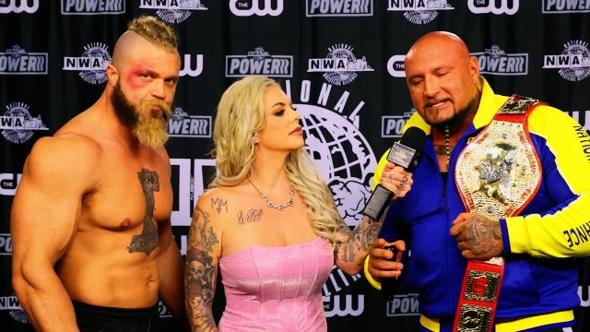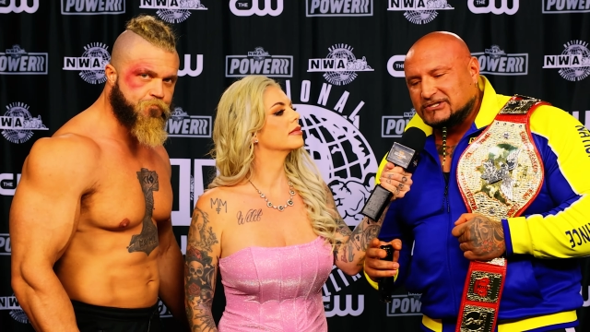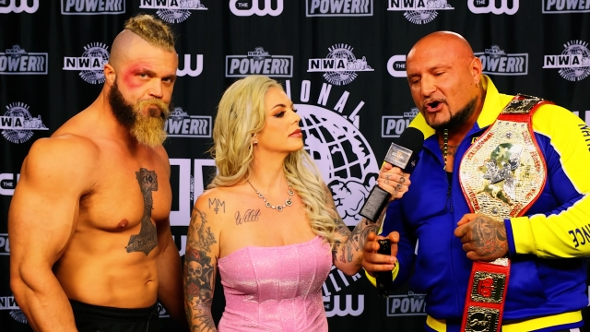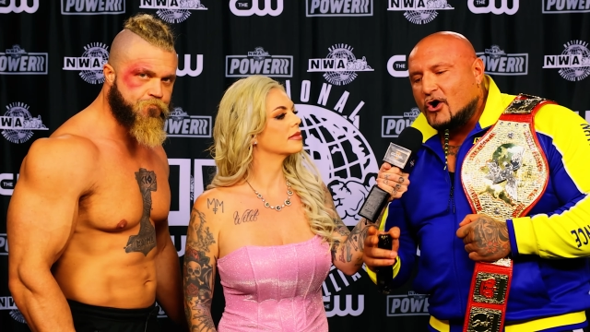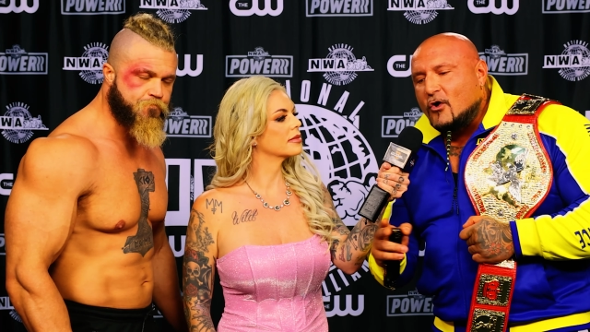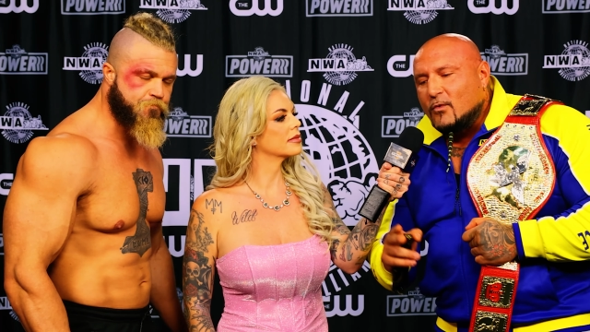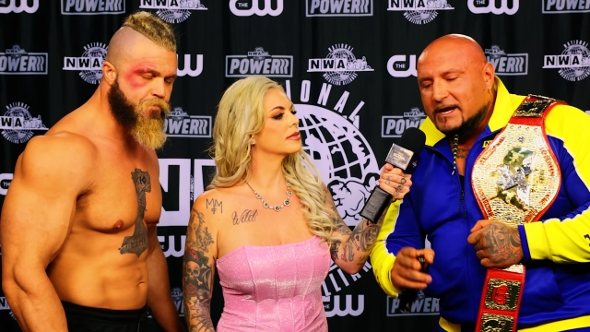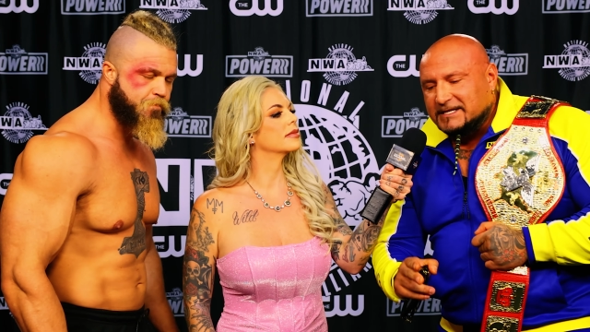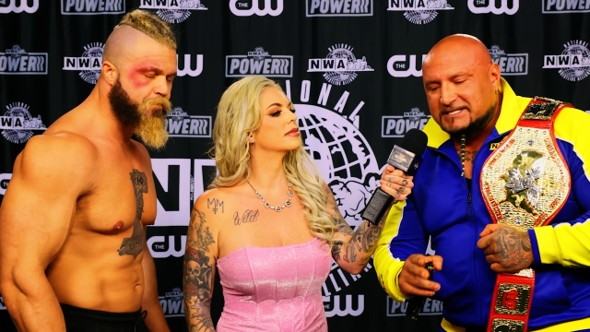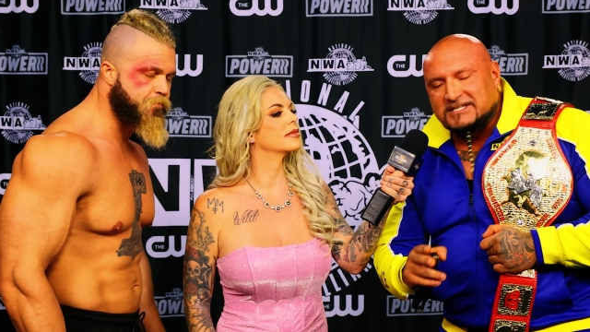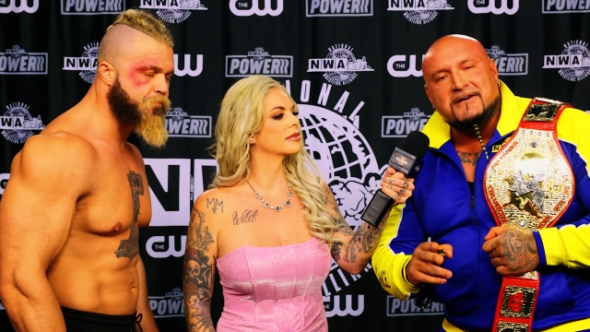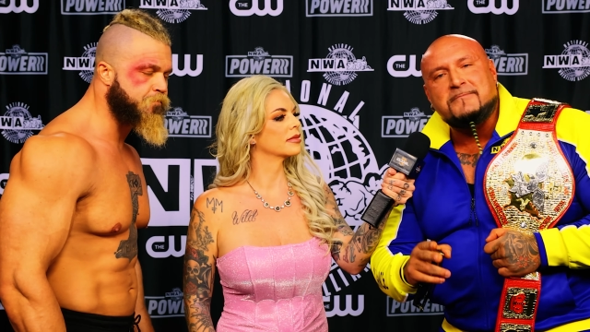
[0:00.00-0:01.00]
Speaker 1: it's
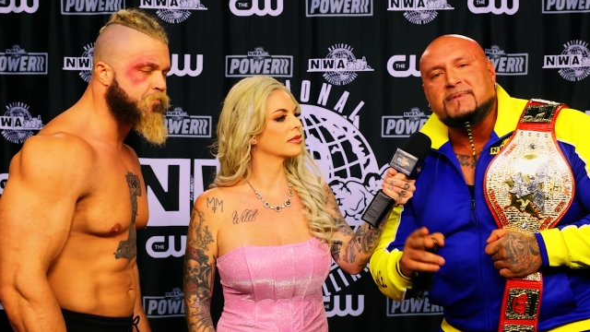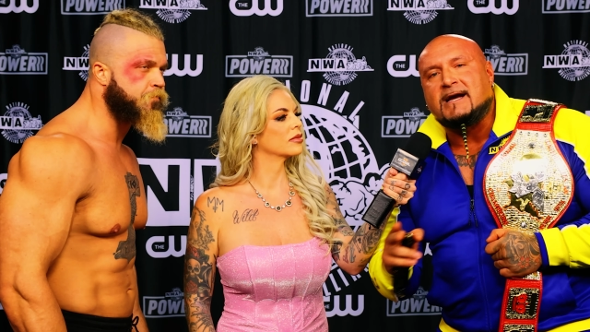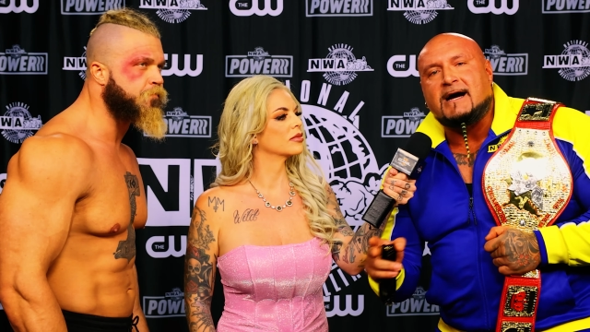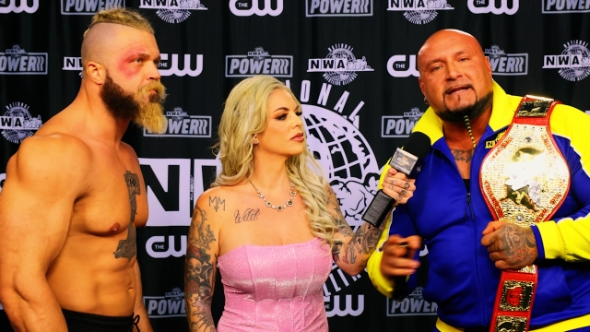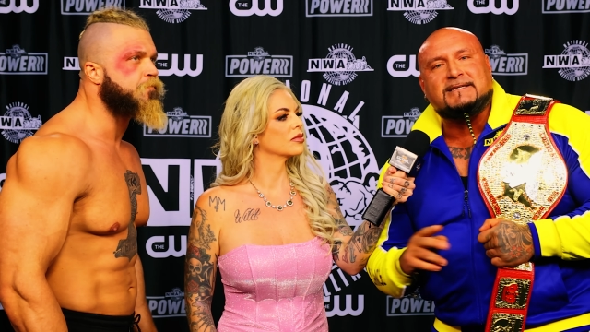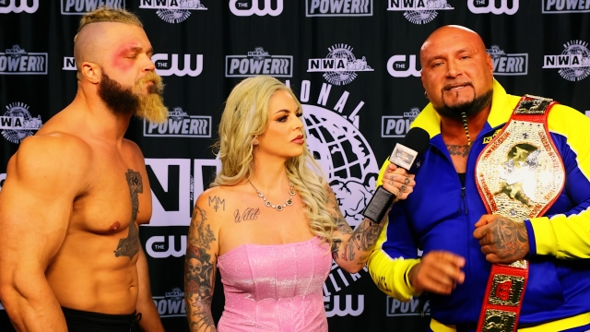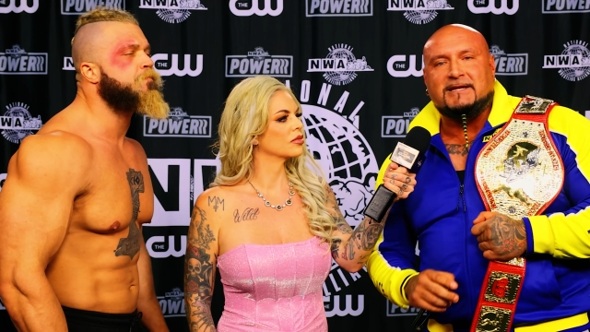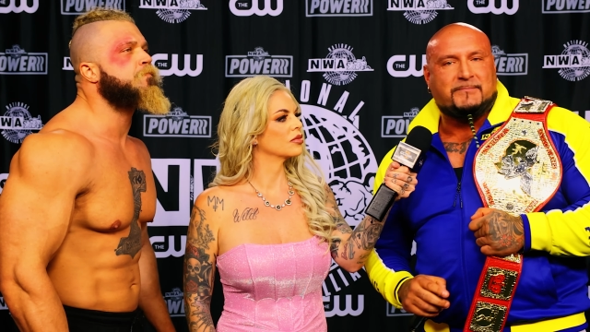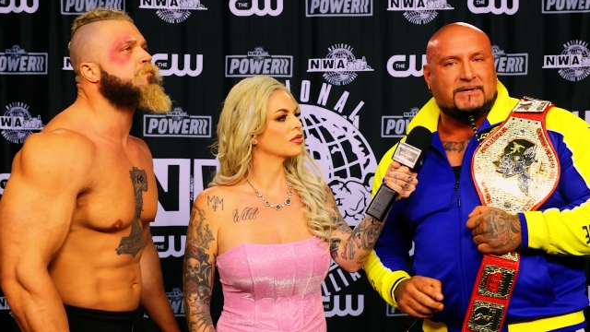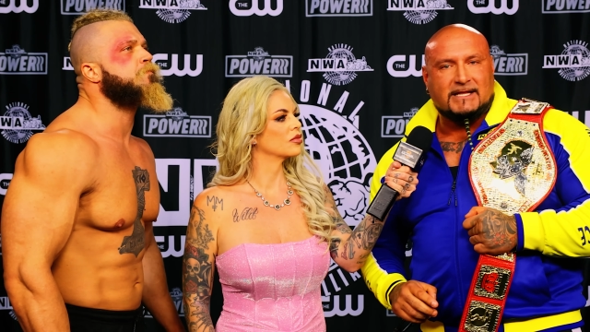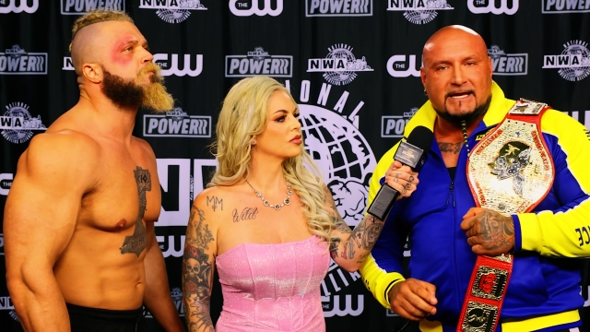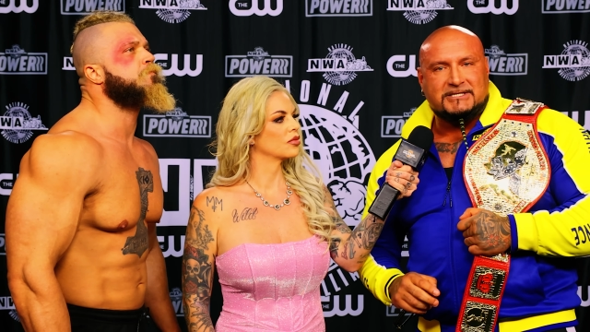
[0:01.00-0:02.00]
always some kind of
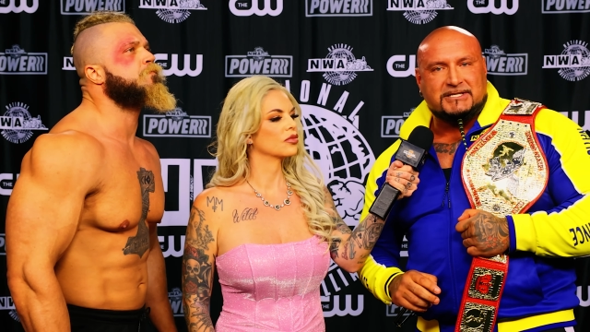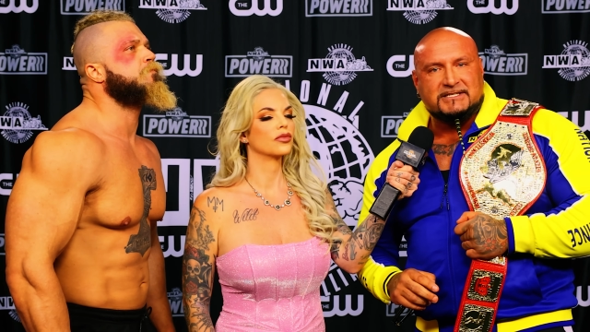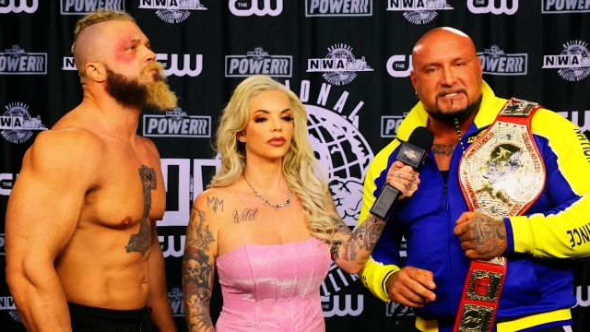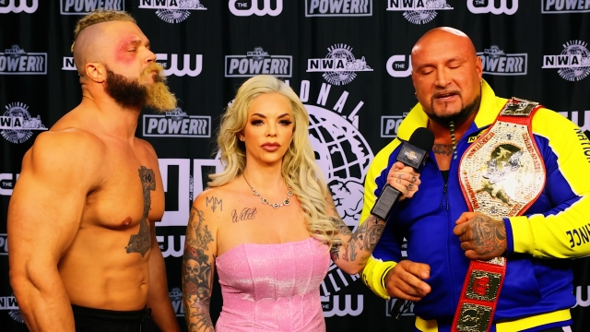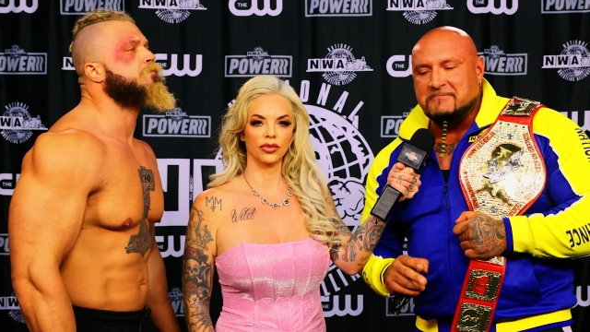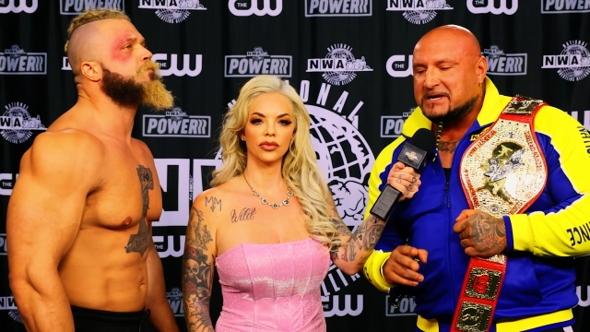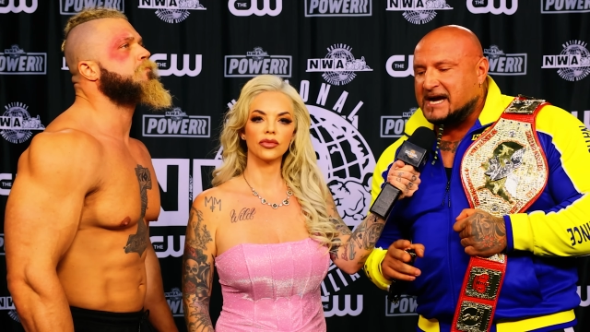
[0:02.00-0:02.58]
stipulation, some